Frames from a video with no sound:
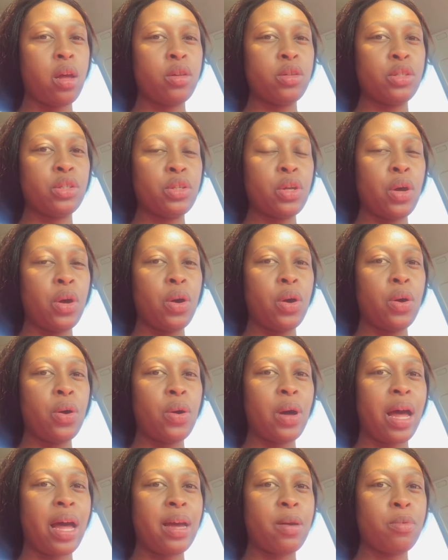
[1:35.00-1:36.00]

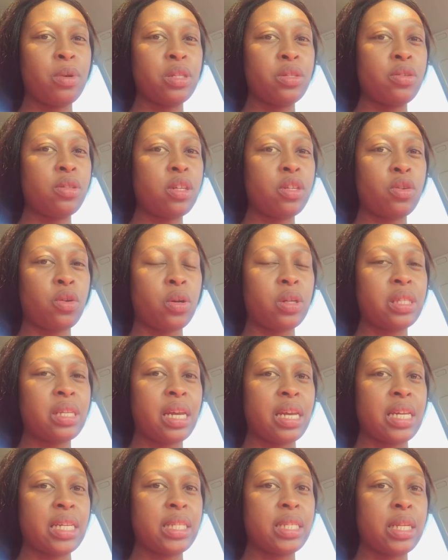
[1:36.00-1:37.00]
So I went to the
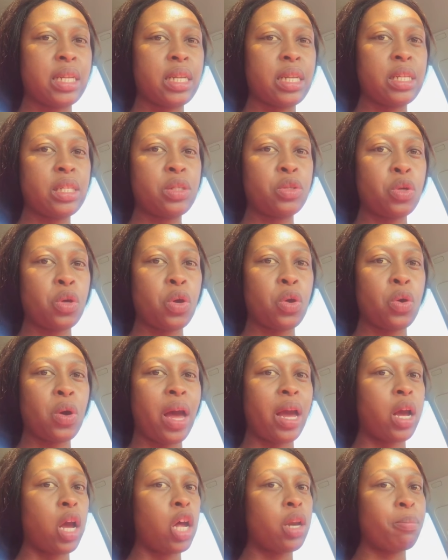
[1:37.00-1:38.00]
doctor yesterday, so
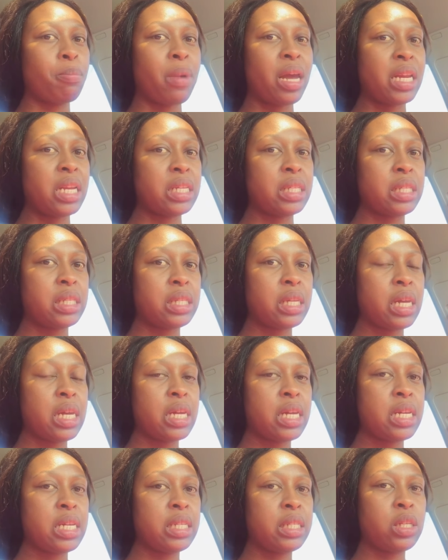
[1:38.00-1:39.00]
I got
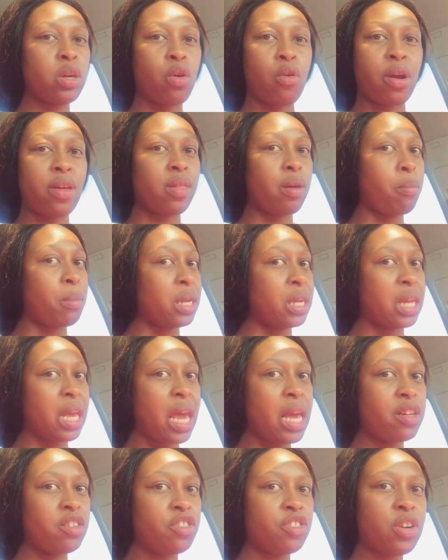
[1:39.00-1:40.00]
medicine, or rather
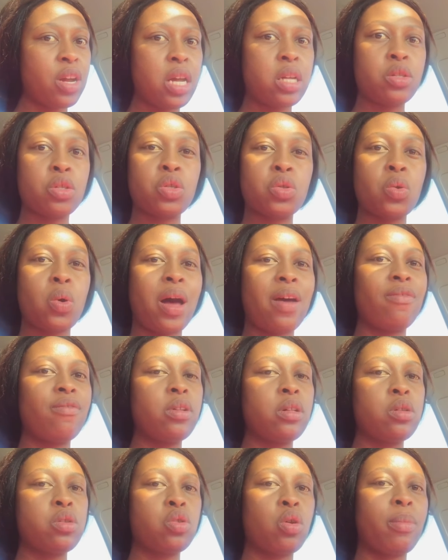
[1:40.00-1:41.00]
medication, so I
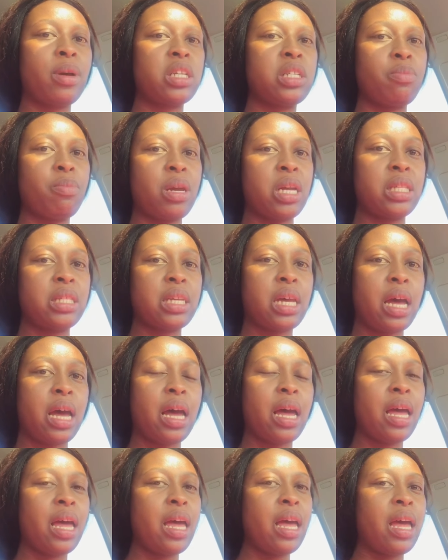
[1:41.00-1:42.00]
feel so much better.
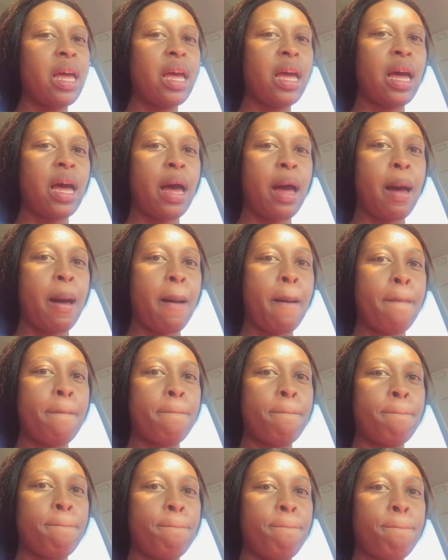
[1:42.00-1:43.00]

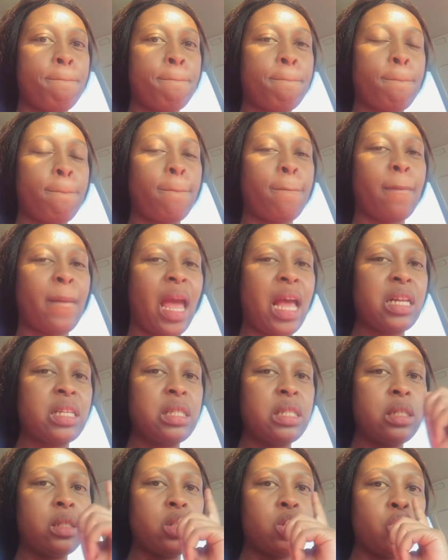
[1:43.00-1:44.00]
I
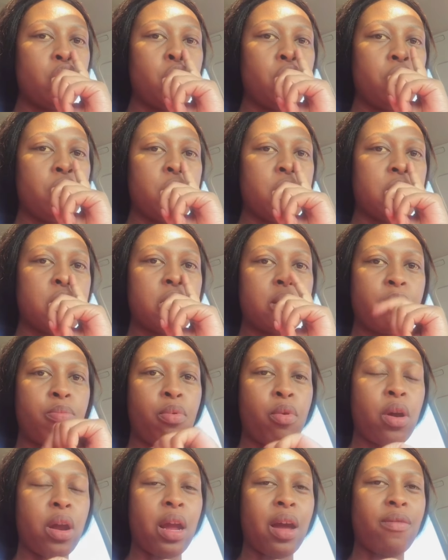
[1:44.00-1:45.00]
still need to use the
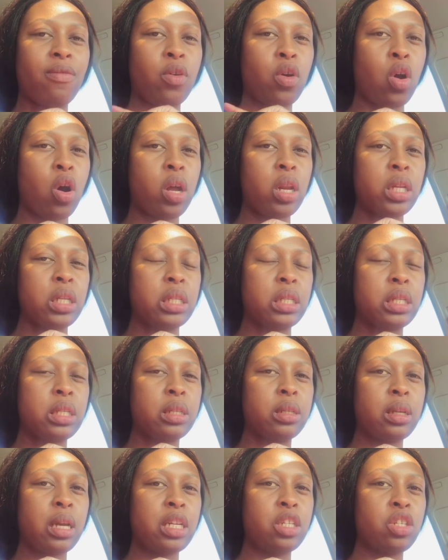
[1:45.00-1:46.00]
spray. I forgot
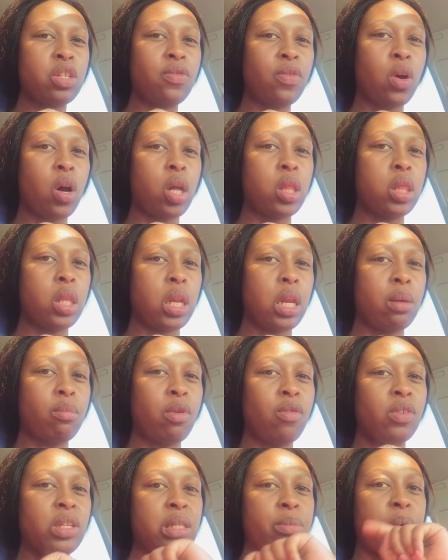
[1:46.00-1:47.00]
it. I just forgot the name
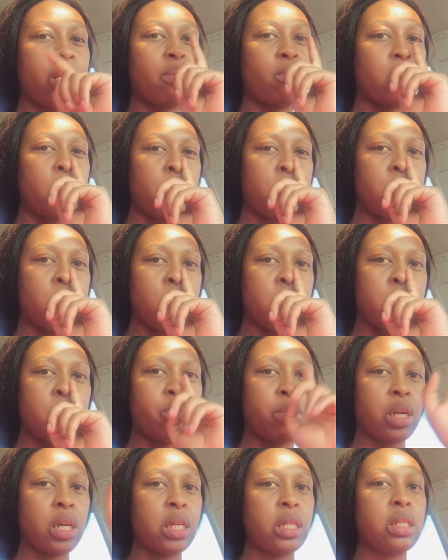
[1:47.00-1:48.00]
of it, but I'm gonna use it
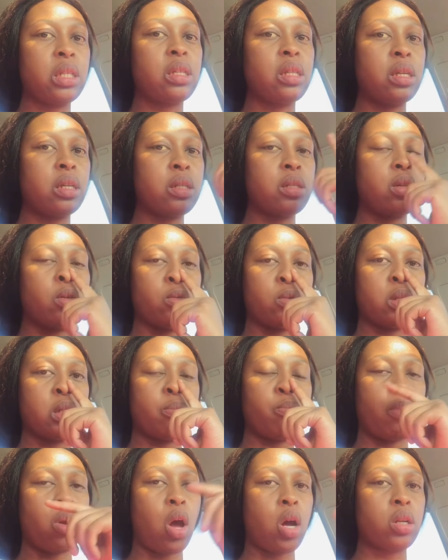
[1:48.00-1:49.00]
because this nose is
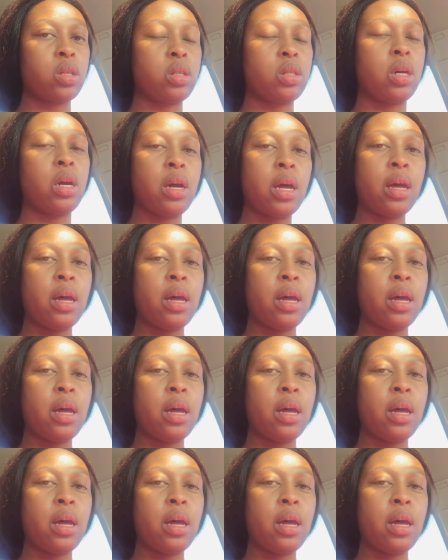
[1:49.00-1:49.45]
blocked,